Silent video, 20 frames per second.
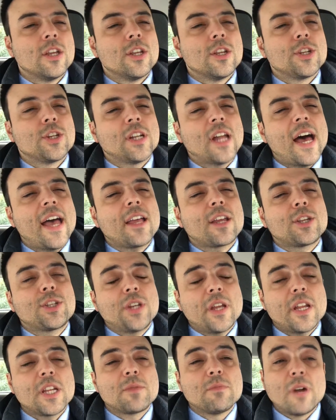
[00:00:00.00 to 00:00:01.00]
Should I
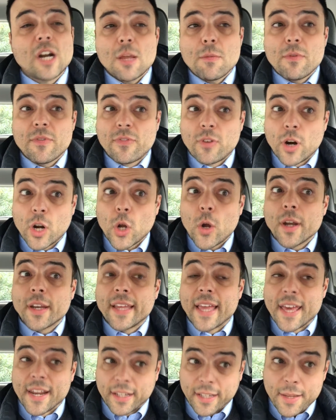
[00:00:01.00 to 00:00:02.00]
exchange money before going
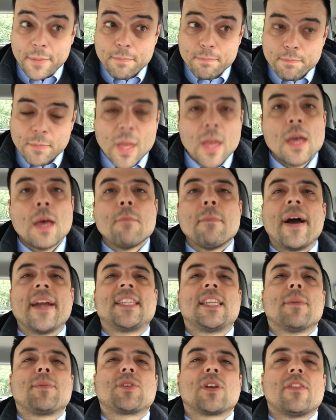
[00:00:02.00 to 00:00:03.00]
to Italy? My
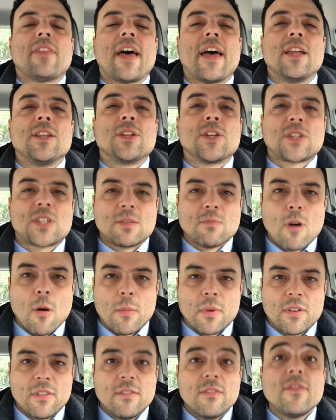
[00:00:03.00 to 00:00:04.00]
tips on that in just a
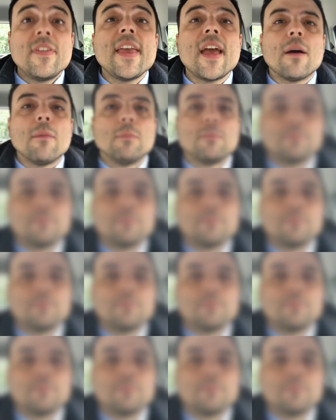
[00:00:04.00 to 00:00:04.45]
moment. Via.